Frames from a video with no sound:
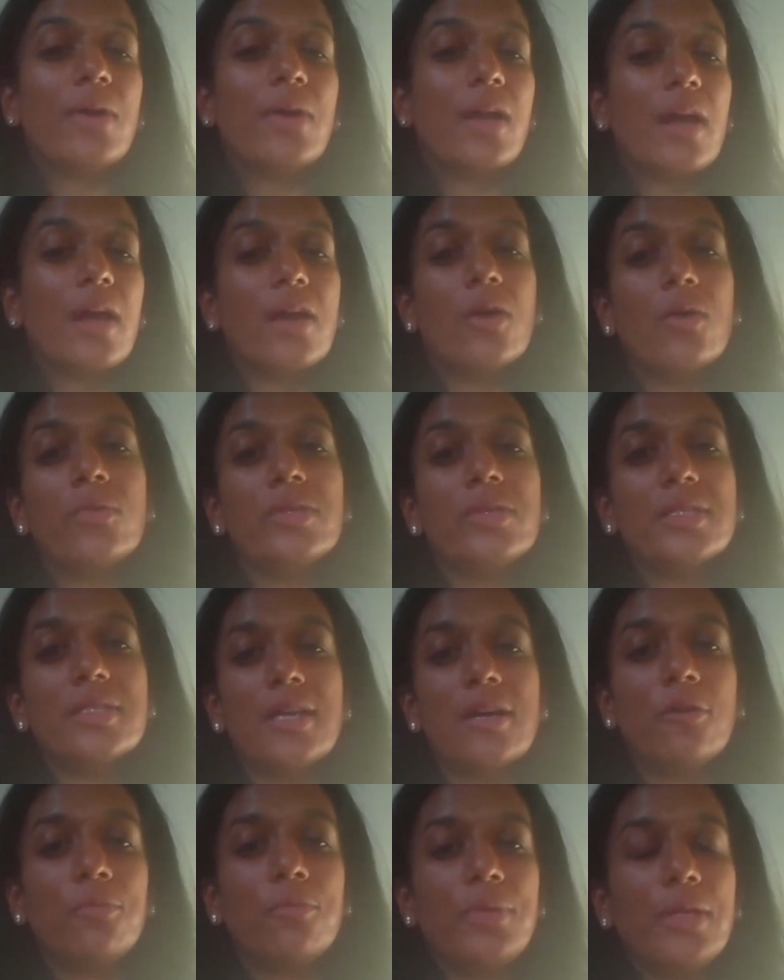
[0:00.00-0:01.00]
But I always
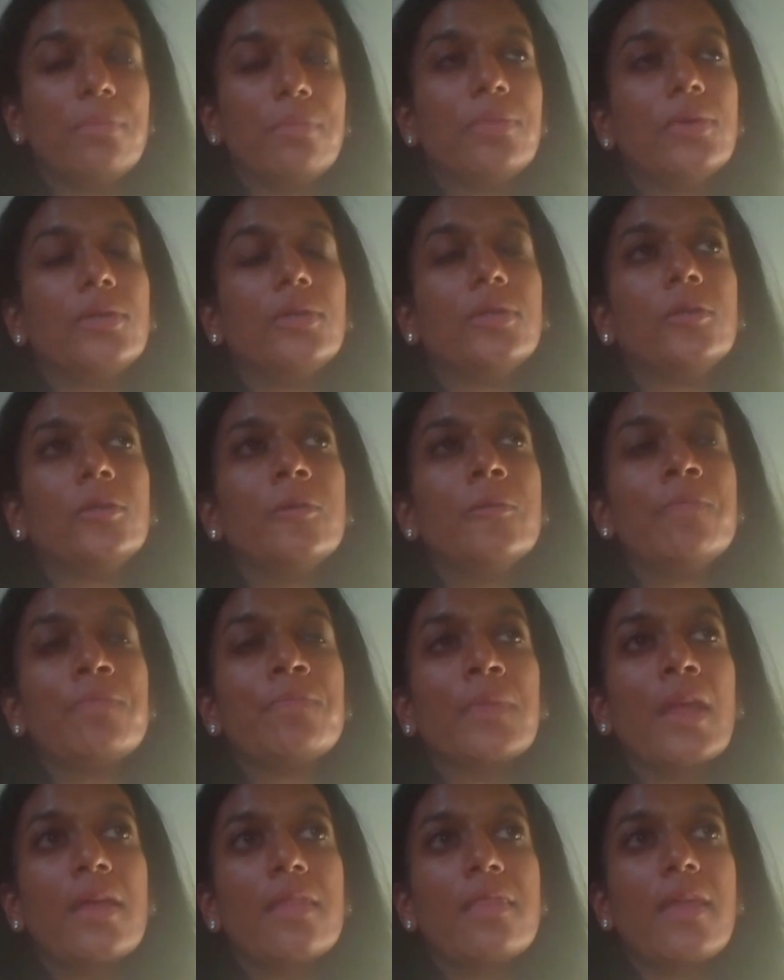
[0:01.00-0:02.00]
tell people
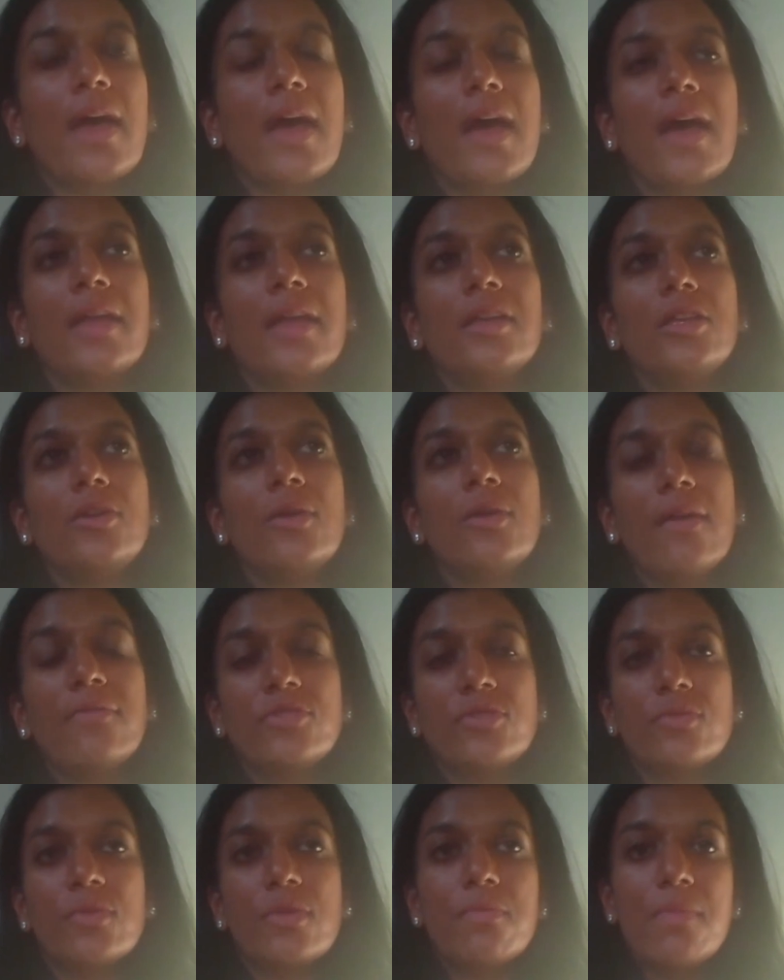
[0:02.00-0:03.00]
that you
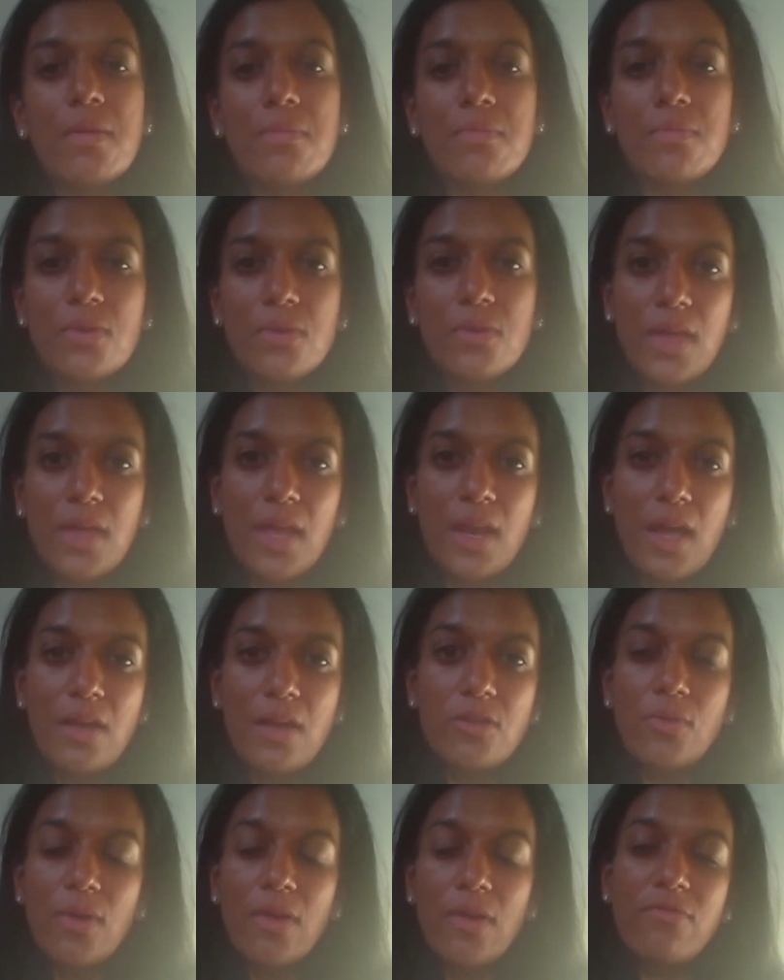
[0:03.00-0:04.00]
have to remember that
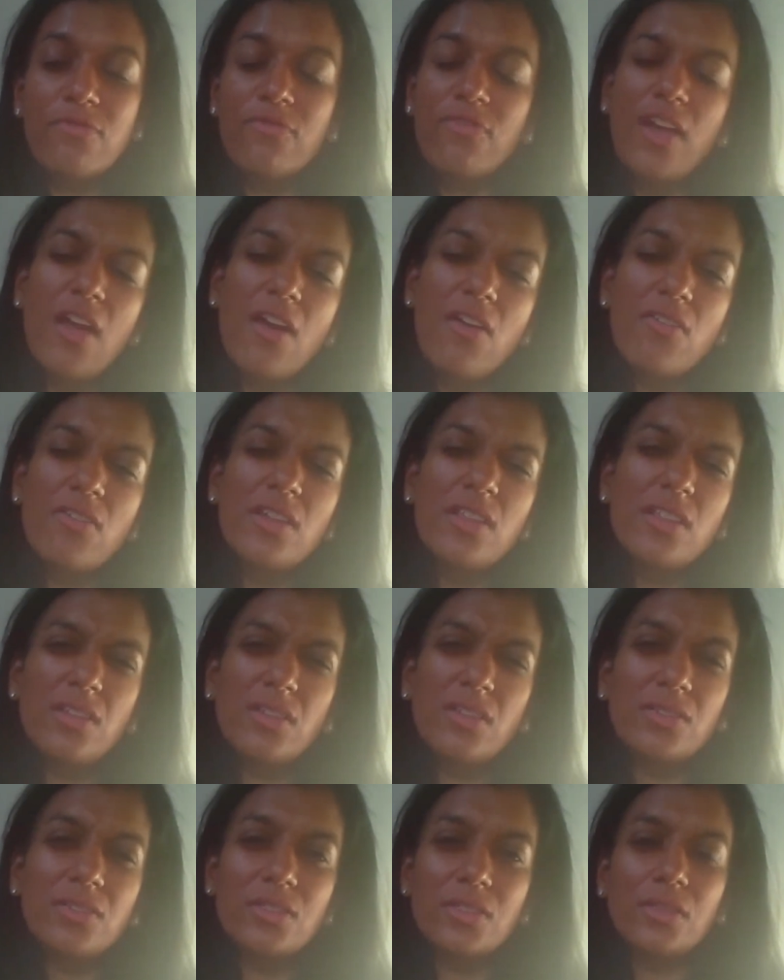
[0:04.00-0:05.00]
you have very
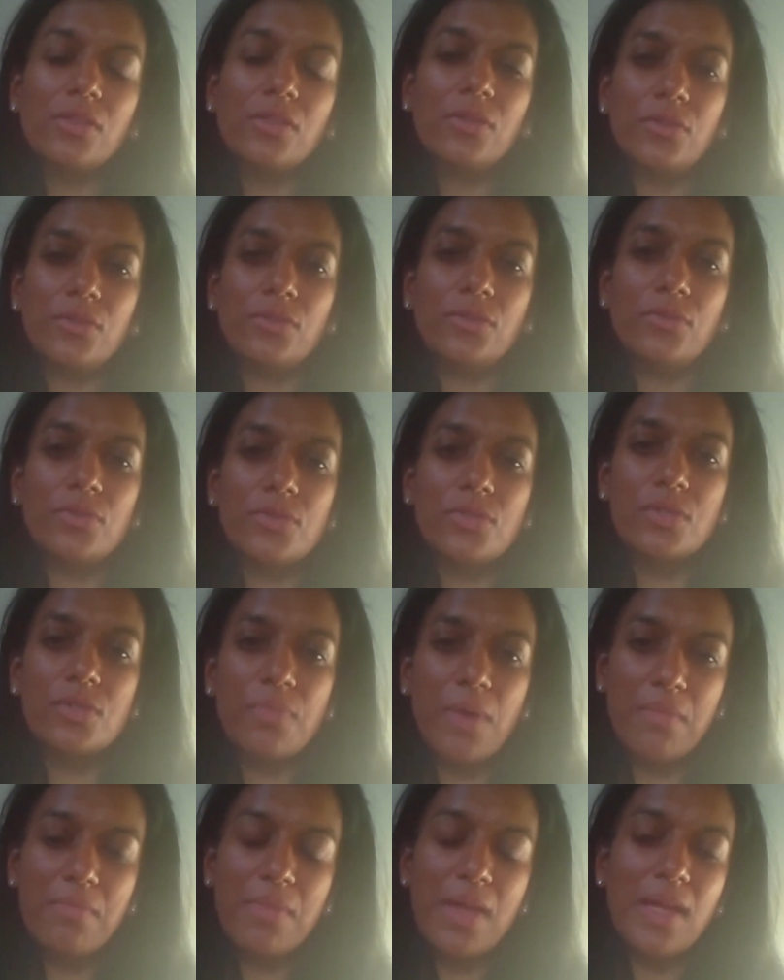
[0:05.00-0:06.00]
little to lose
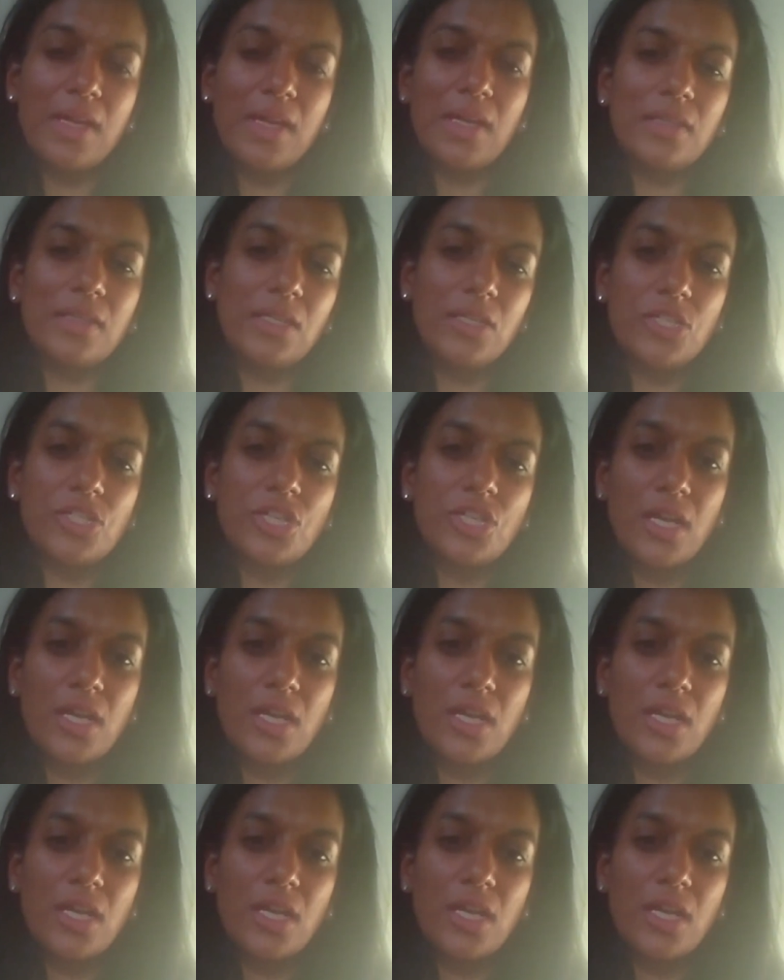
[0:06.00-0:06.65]
by making these